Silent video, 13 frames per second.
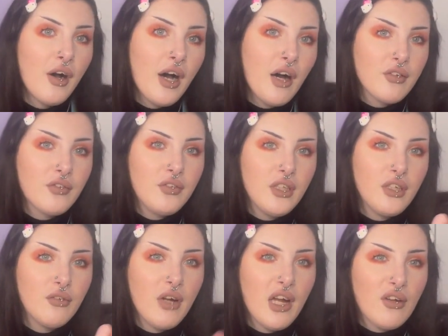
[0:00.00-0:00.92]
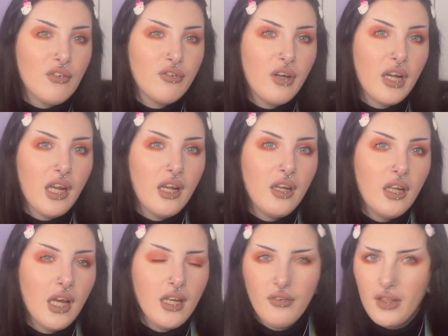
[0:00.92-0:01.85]
Have a feel around for
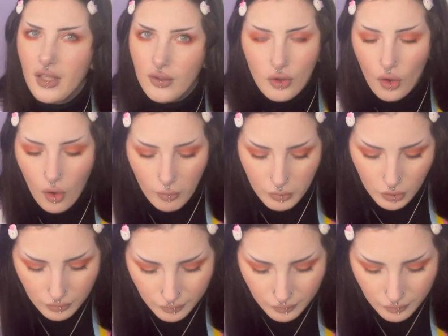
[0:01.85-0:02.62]
anything abnormal.